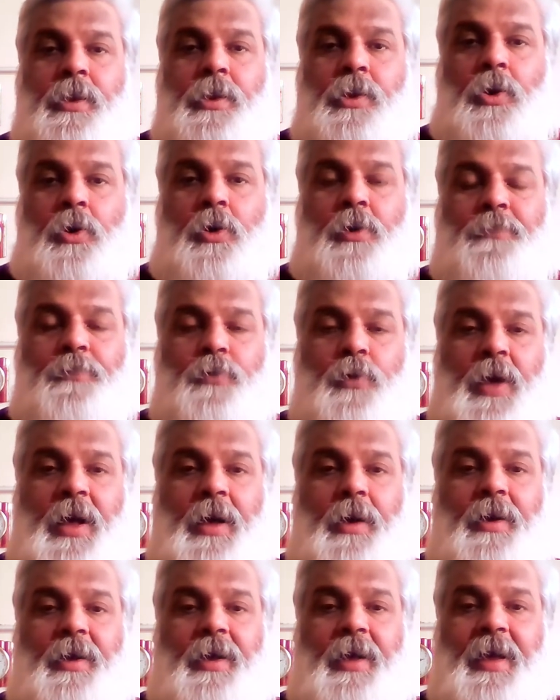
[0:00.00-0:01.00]
Or if you
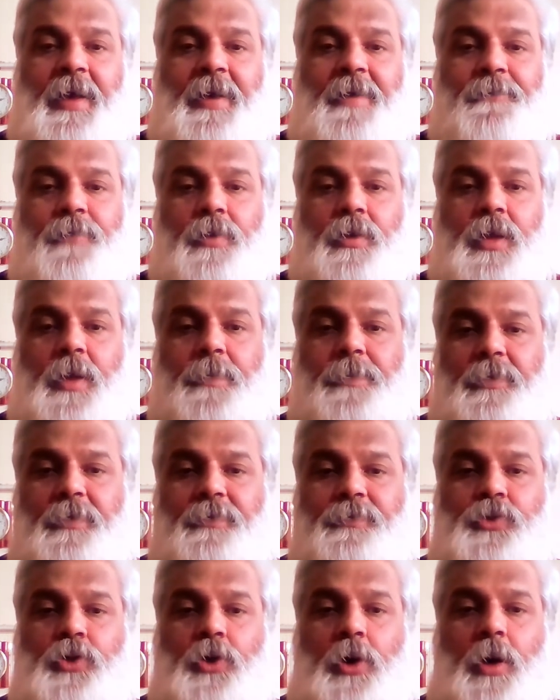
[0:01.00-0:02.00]
have a couple
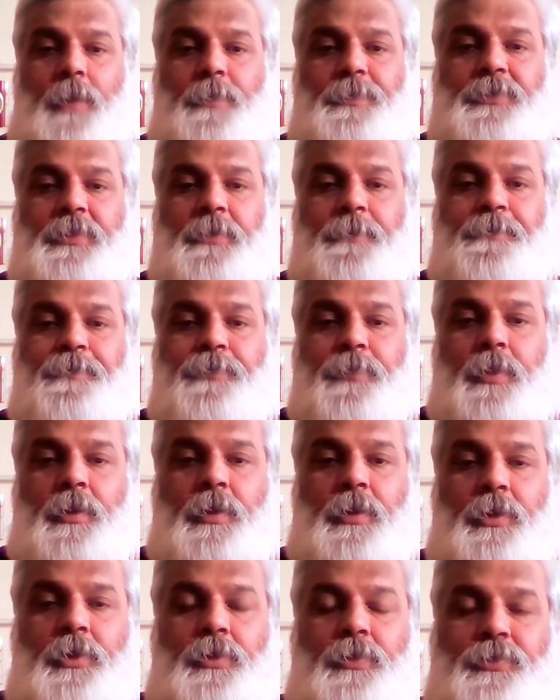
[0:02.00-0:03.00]
of jobs,
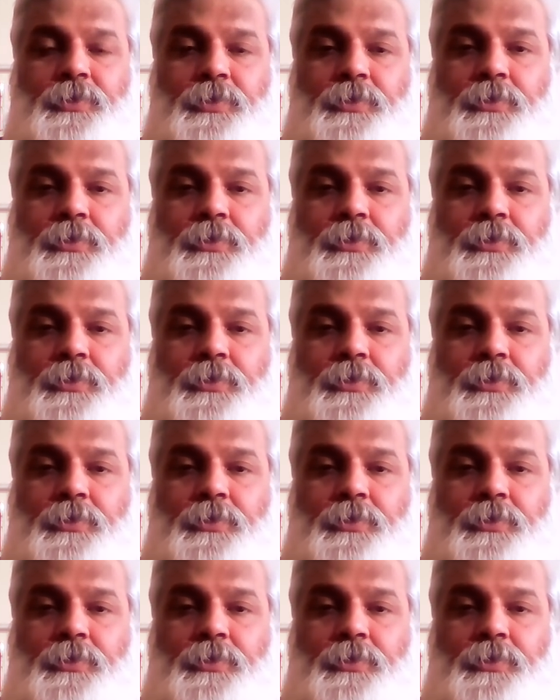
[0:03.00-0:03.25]
you're